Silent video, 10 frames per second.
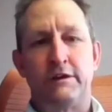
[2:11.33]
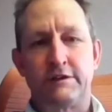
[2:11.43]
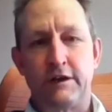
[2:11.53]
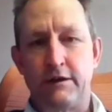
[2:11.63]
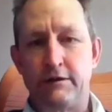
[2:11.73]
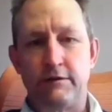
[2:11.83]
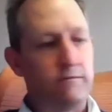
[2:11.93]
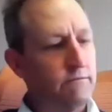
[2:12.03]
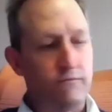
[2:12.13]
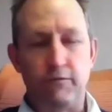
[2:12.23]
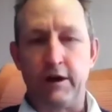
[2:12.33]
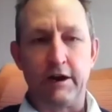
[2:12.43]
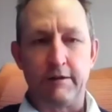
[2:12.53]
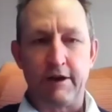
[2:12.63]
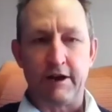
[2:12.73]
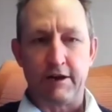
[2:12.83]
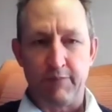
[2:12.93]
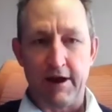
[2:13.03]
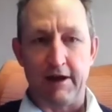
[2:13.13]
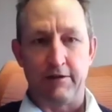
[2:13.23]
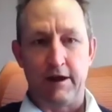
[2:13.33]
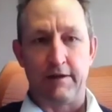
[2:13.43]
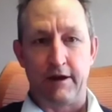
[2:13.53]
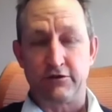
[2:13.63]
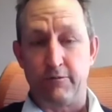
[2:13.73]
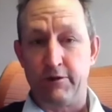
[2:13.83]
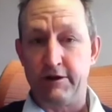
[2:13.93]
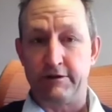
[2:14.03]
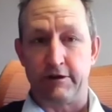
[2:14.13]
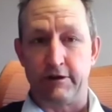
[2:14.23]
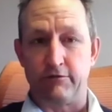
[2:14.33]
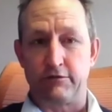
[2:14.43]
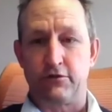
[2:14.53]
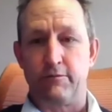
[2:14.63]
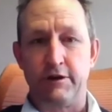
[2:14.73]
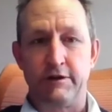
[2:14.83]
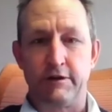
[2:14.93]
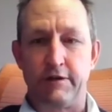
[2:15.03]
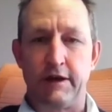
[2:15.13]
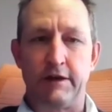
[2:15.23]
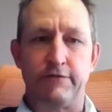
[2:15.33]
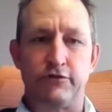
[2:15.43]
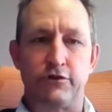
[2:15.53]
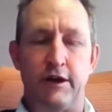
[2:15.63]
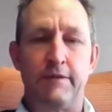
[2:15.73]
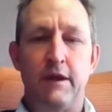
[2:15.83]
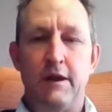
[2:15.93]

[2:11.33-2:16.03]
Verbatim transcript: We said, we're going to make a plan, and the guys completed it. It was completed at the end of July.